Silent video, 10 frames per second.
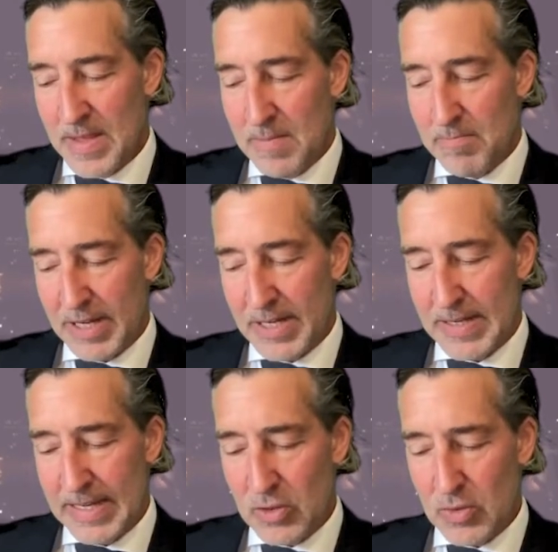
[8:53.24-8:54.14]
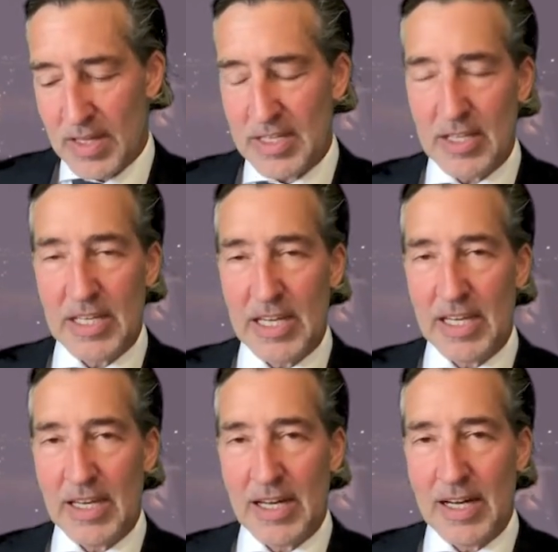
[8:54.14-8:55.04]
But
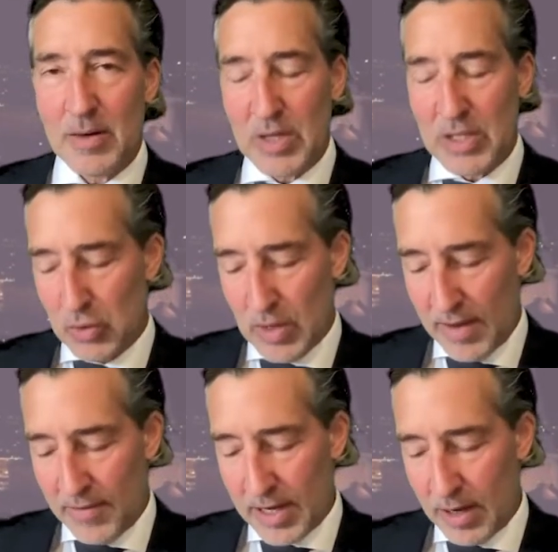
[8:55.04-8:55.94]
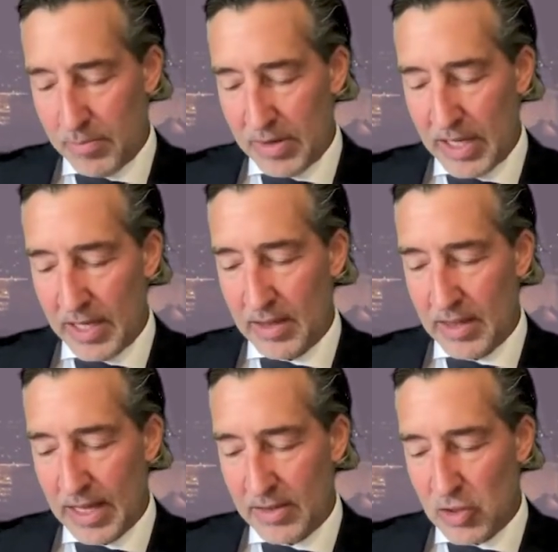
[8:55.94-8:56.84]
interestingly, we do have a company
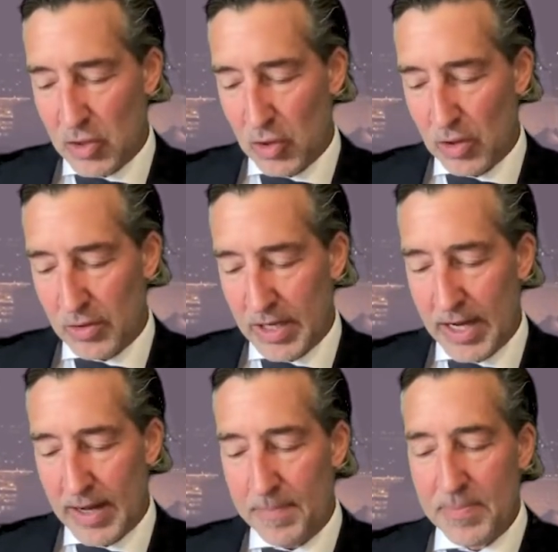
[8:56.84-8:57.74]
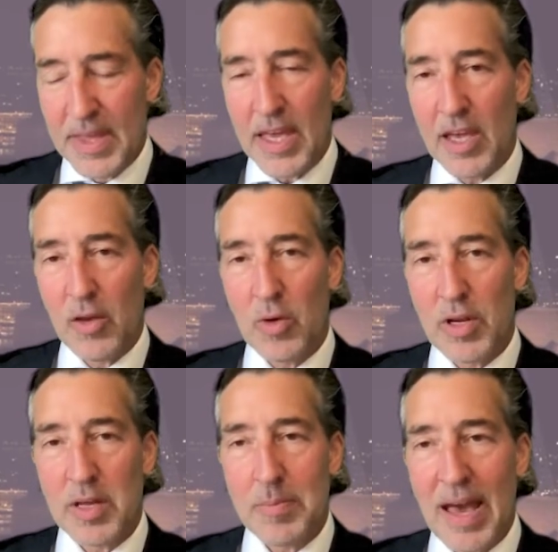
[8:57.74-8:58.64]
that's called
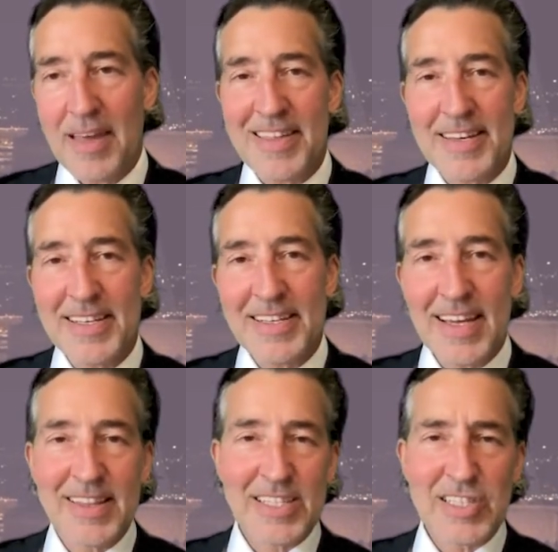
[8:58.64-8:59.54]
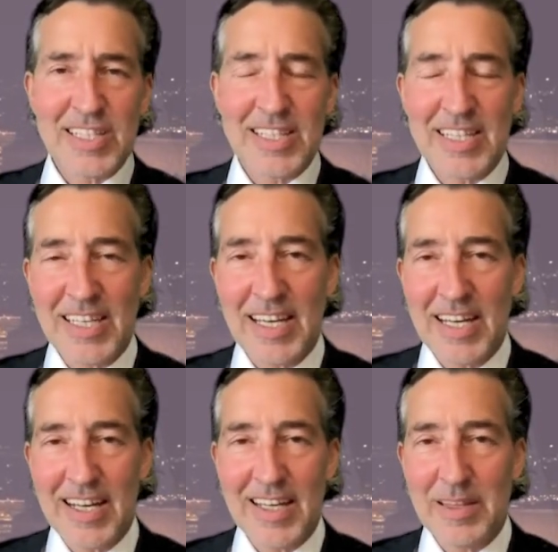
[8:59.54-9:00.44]
Ingrid Capacity, and this is in
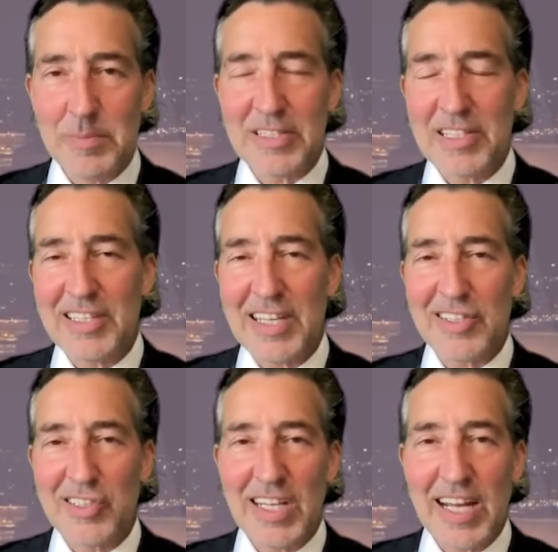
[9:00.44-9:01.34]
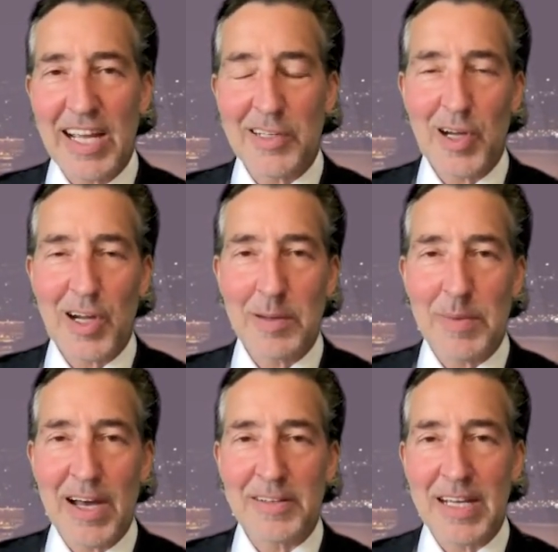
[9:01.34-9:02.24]
the business section today, talking
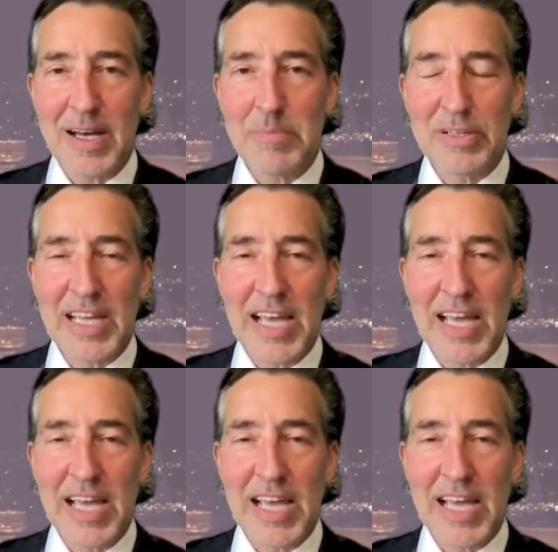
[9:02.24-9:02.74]
about building